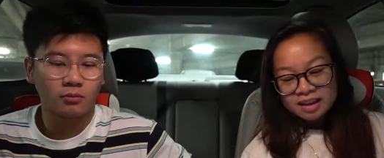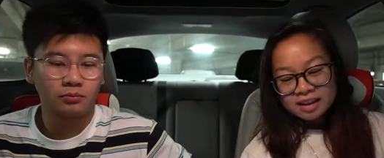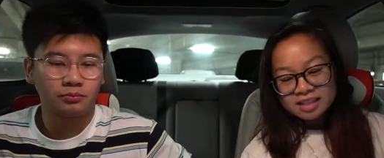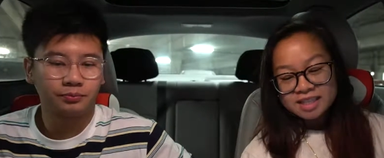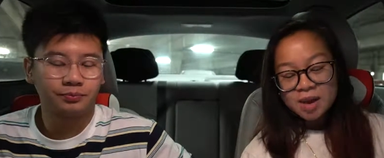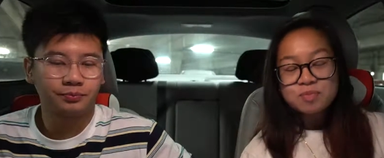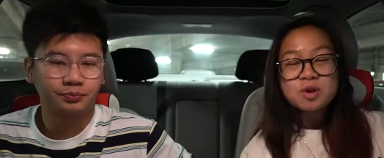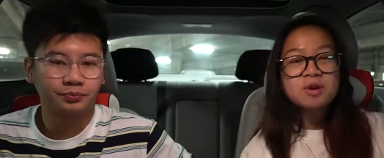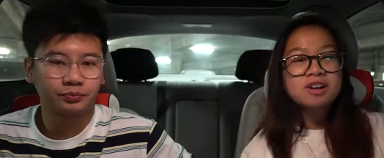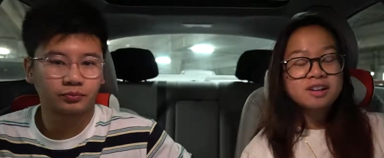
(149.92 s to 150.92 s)
Speaker 1: is
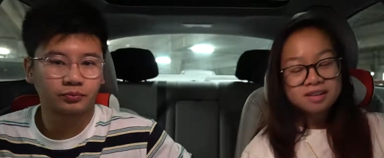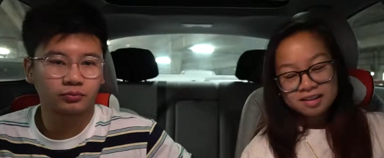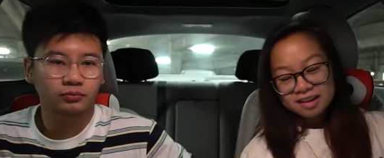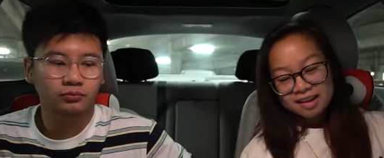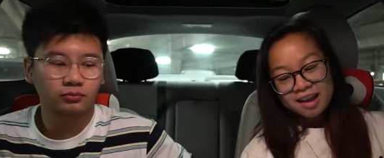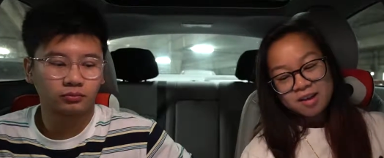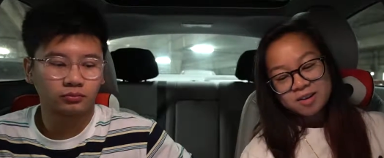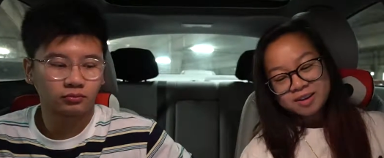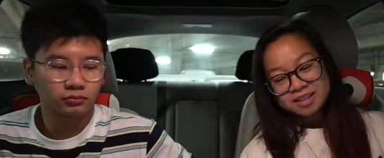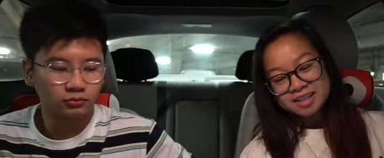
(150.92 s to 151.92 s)
tapioca. How
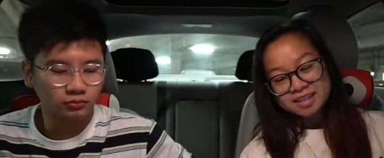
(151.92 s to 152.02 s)
cooked it